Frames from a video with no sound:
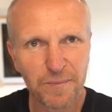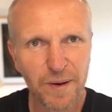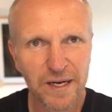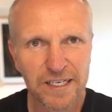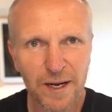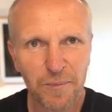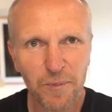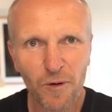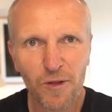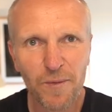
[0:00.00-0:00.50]

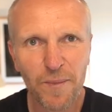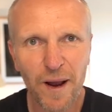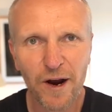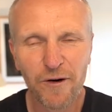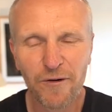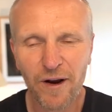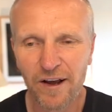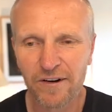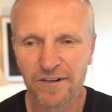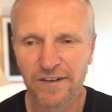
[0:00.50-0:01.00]
picked up all the
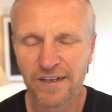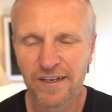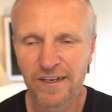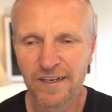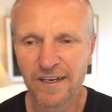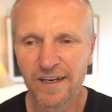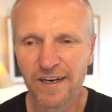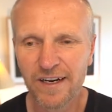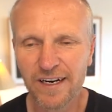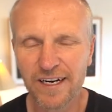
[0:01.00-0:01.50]
background
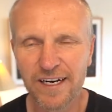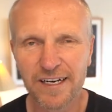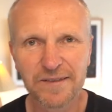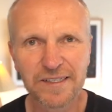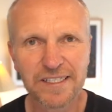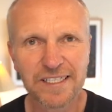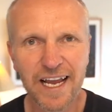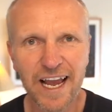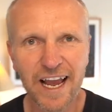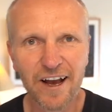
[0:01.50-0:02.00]
uh,
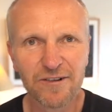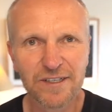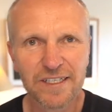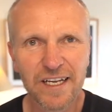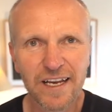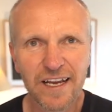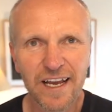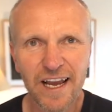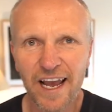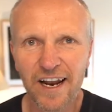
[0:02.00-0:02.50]
sound,
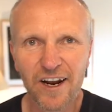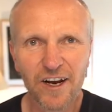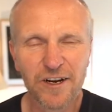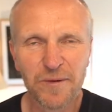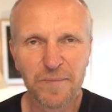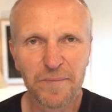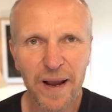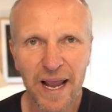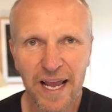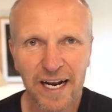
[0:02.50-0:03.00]
and I
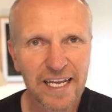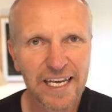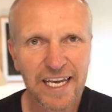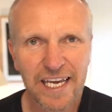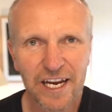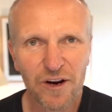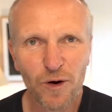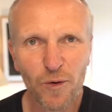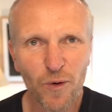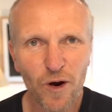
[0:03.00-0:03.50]
could barely
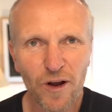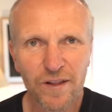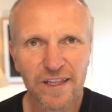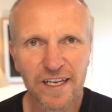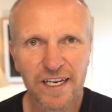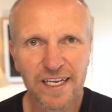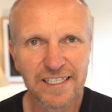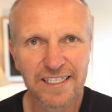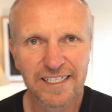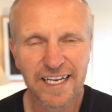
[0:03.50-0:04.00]
hear a word
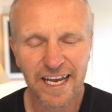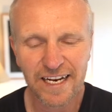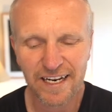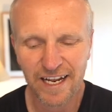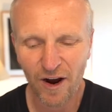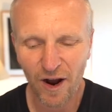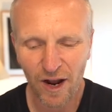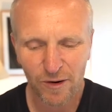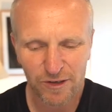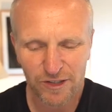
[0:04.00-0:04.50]
that he said.
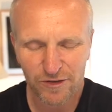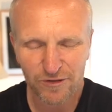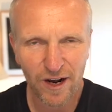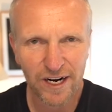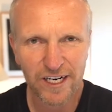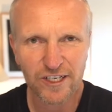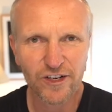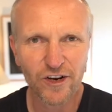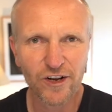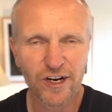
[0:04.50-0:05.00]
Now, I was
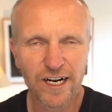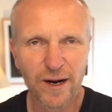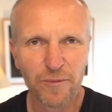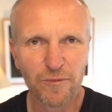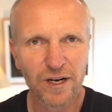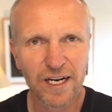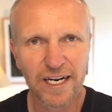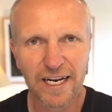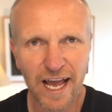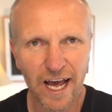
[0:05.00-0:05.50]
trying to turn it
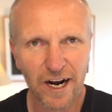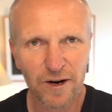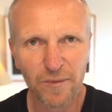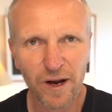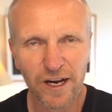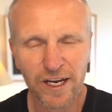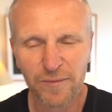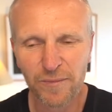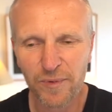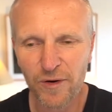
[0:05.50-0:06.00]
up really loud on
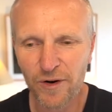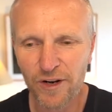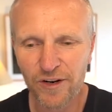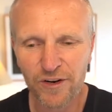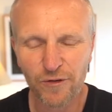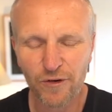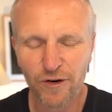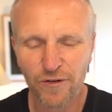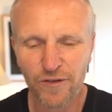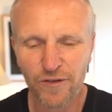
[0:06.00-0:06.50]
my computer to